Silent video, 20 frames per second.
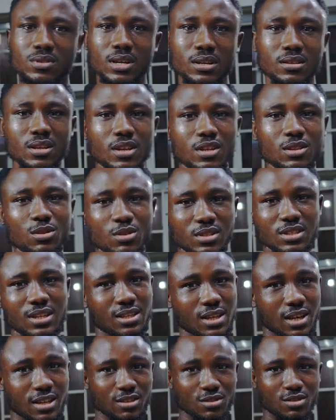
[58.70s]
that those that
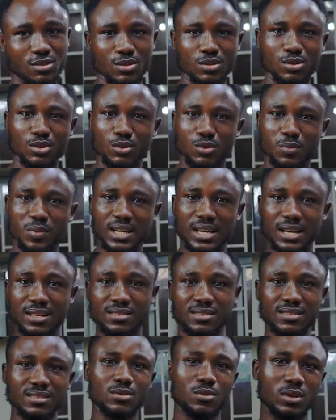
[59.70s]
are in the studio they can
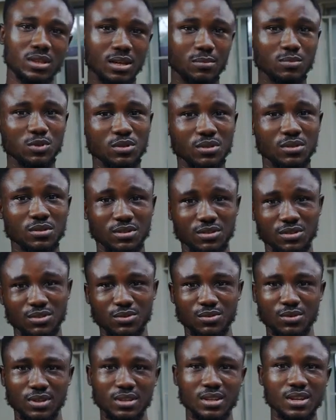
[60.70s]
see what I'm doing on the
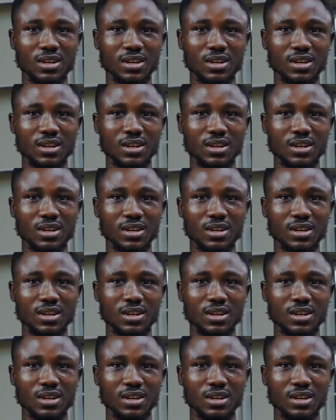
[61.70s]
screen.